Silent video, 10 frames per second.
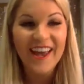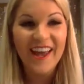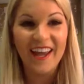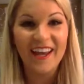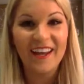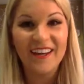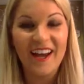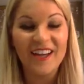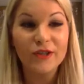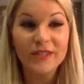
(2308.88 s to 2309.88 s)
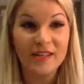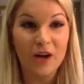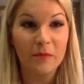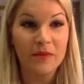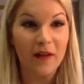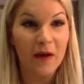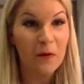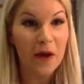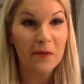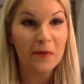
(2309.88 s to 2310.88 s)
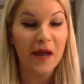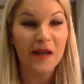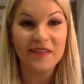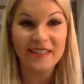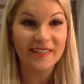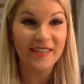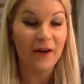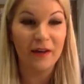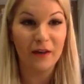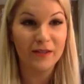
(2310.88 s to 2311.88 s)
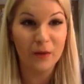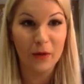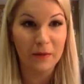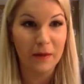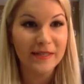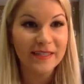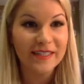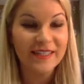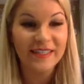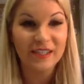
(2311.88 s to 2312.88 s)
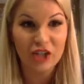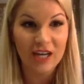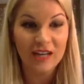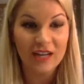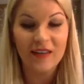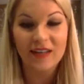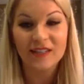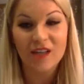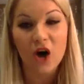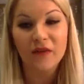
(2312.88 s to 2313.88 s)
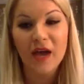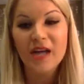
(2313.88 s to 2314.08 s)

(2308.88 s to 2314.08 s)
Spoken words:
And I used to not be that way, but this is how I love to work my business, is checking things off.